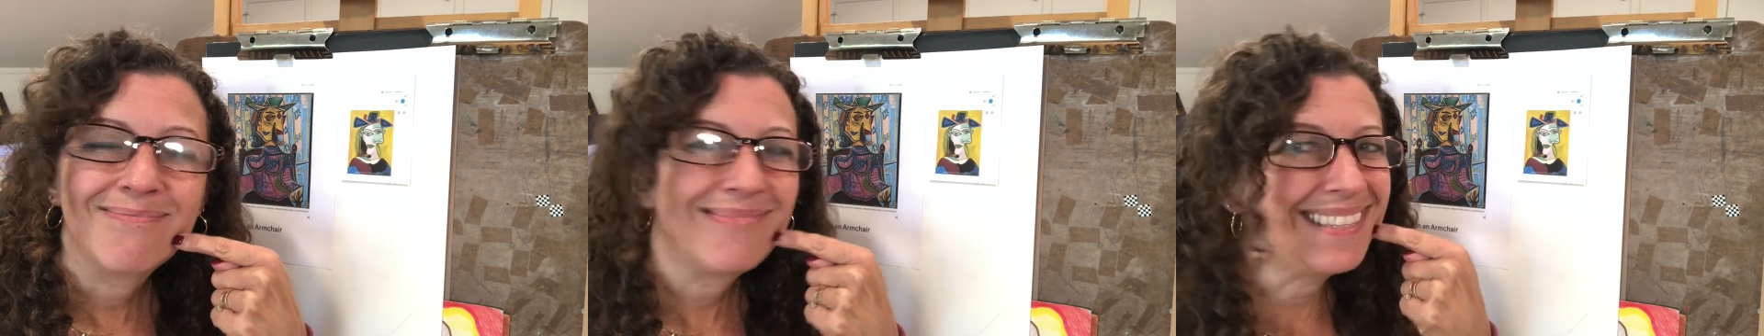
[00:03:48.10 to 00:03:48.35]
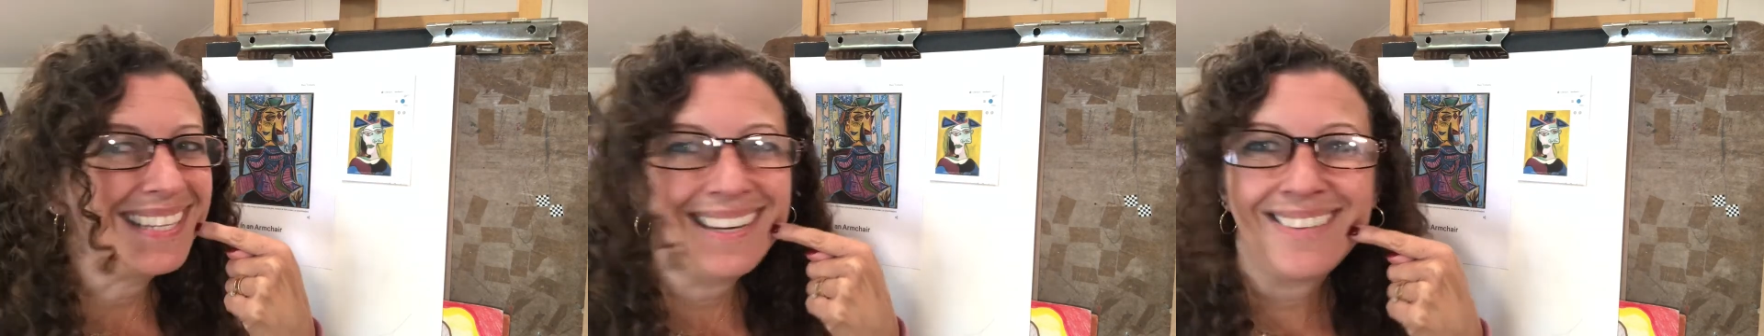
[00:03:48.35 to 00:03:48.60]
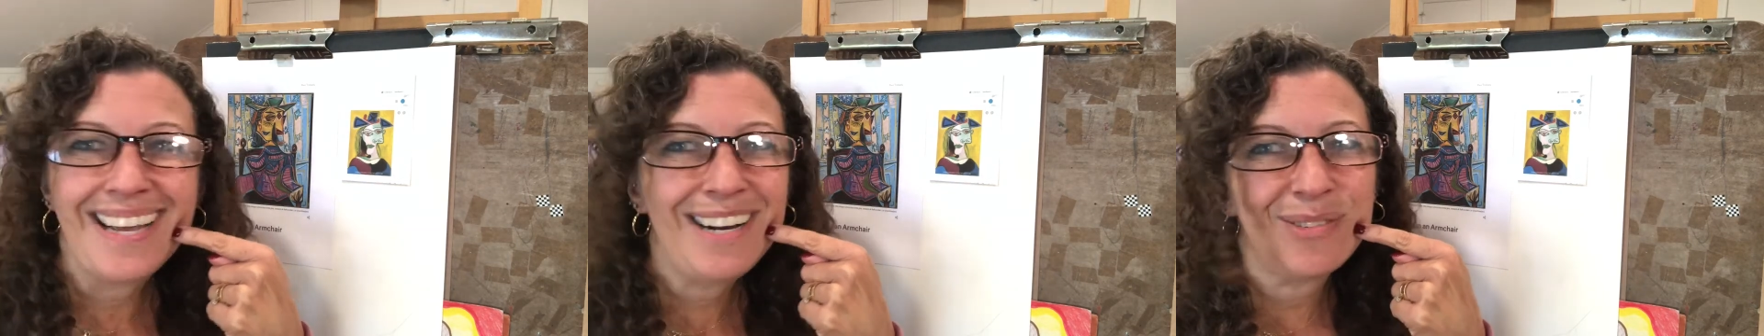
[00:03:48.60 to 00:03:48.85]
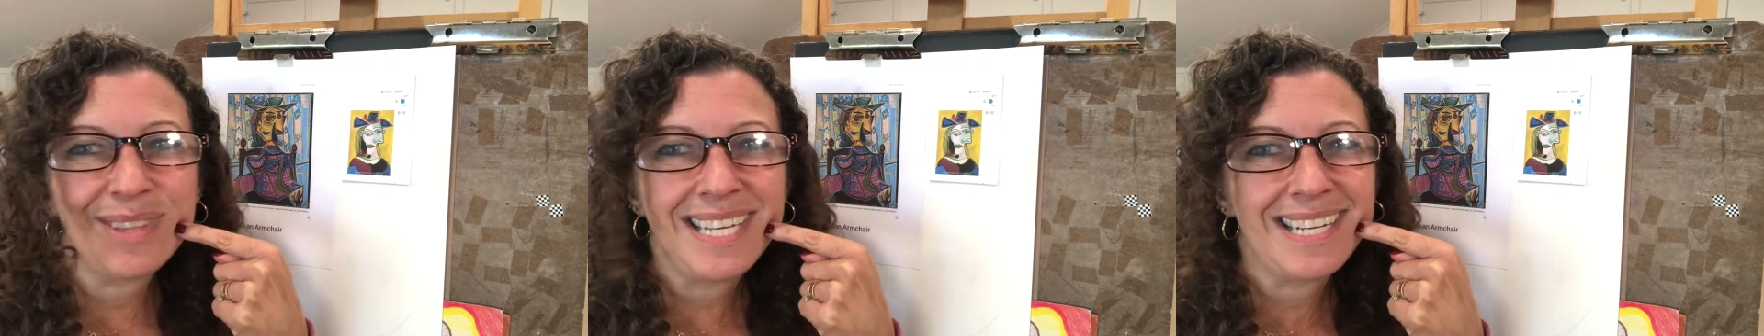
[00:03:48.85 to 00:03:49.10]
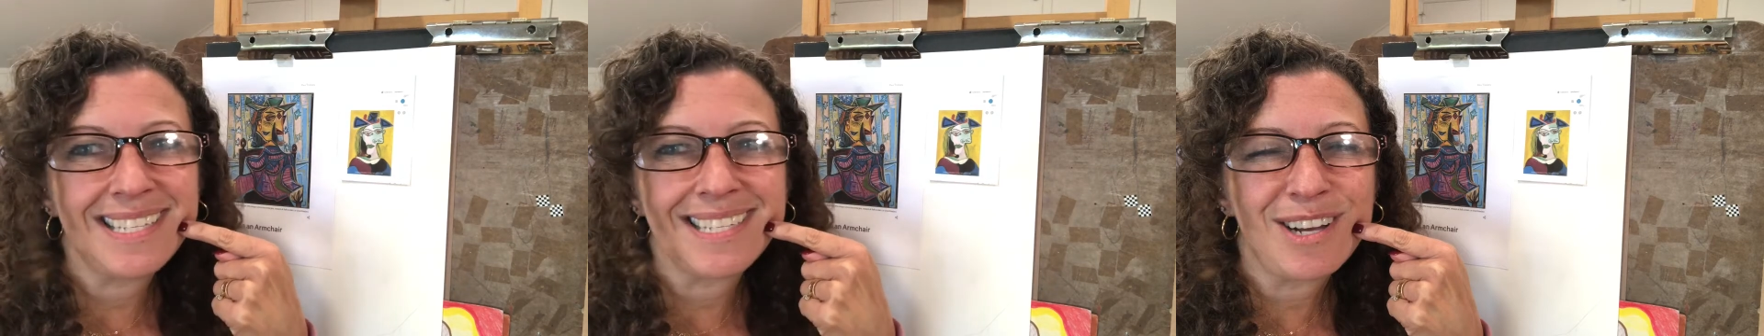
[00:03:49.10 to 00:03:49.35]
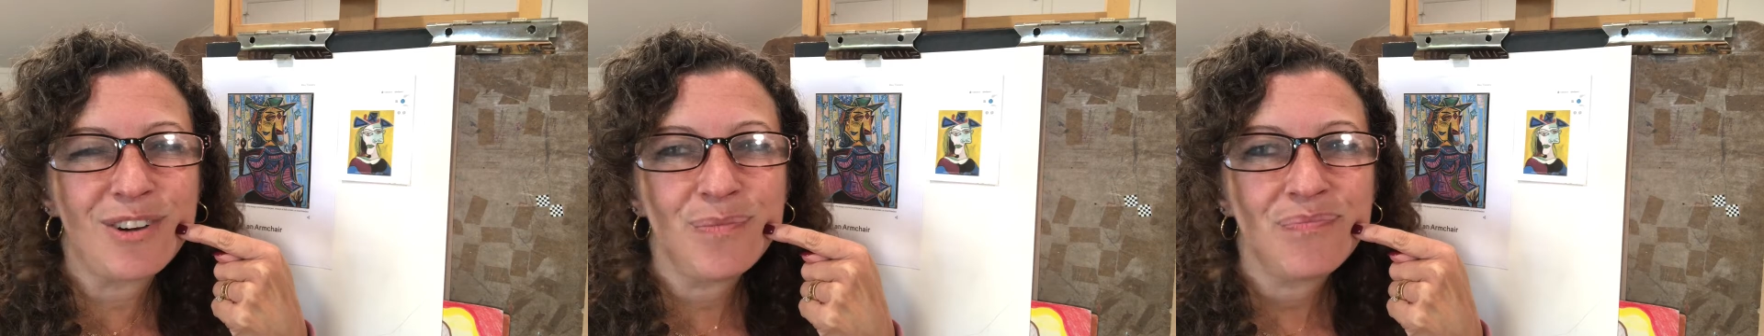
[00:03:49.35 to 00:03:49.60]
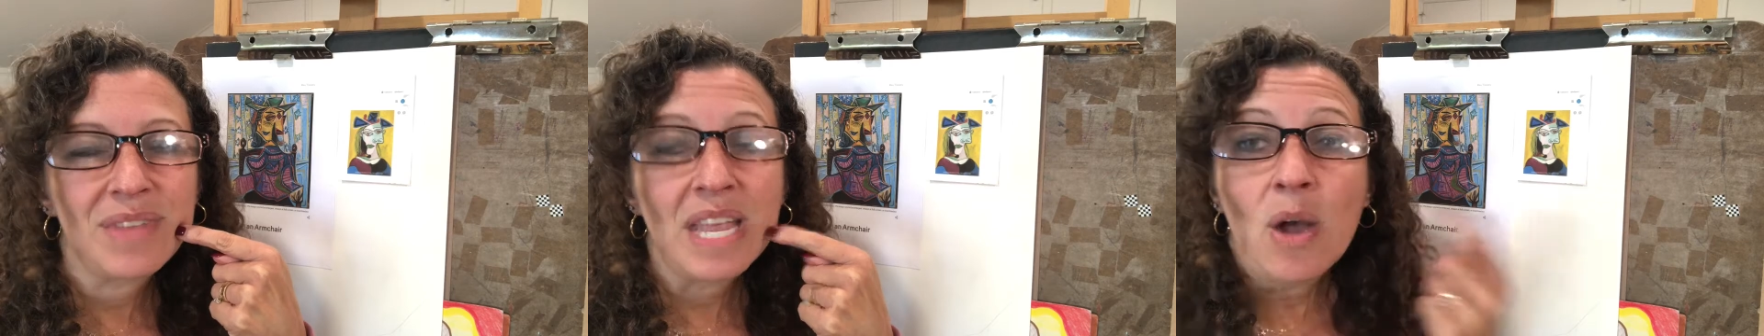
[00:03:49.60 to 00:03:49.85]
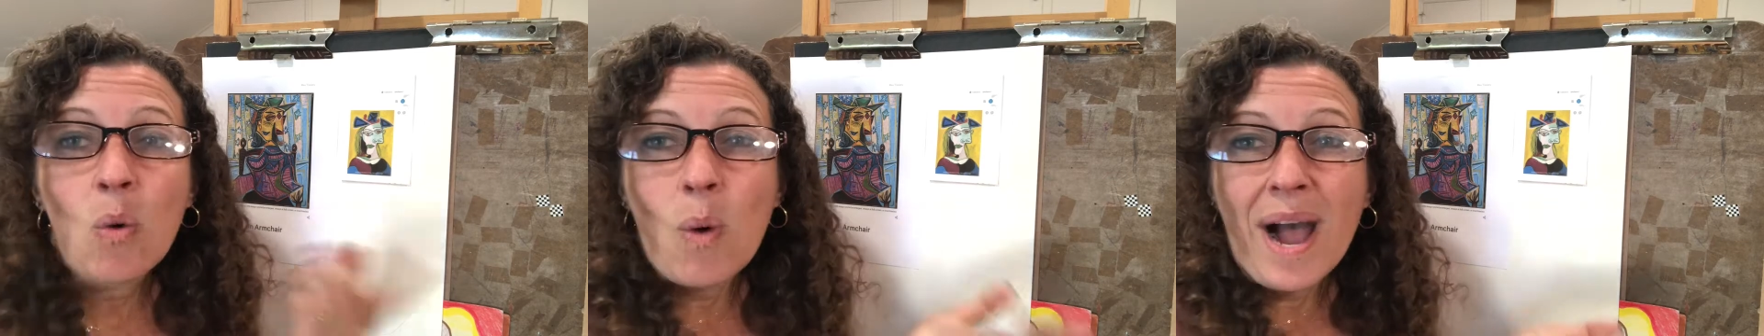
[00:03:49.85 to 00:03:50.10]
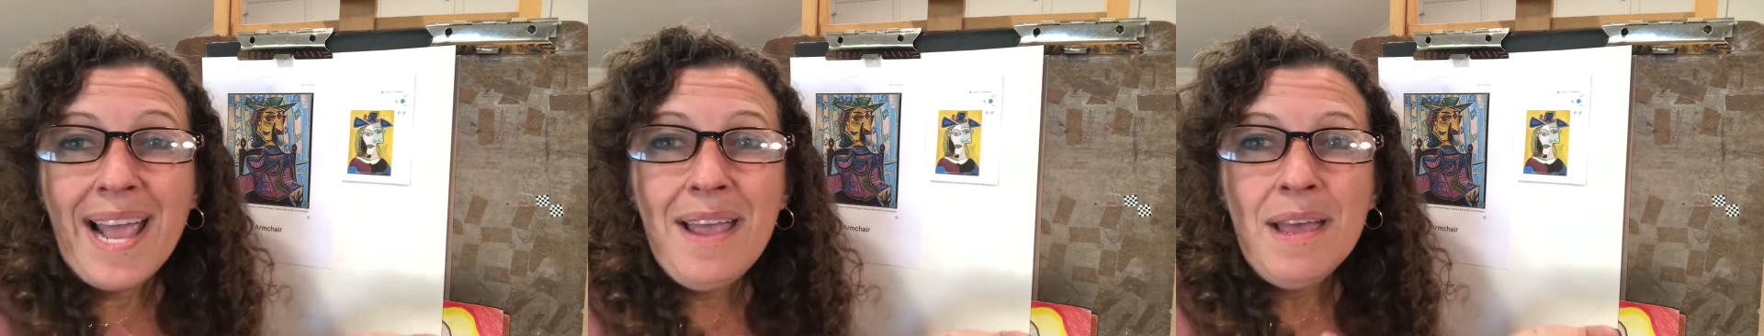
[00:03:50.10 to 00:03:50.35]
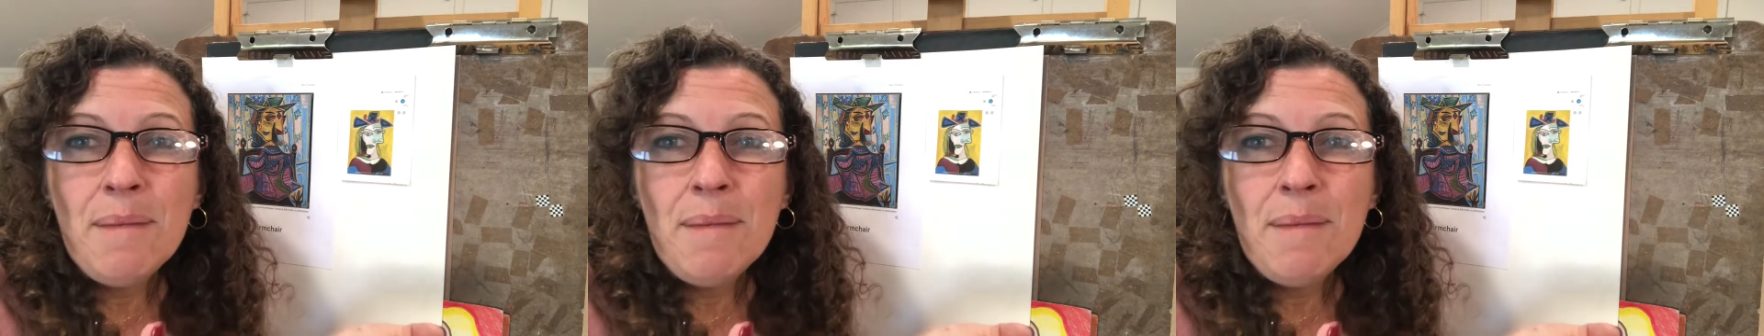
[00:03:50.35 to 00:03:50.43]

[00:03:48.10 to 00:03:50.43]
No, I don't think so. Why?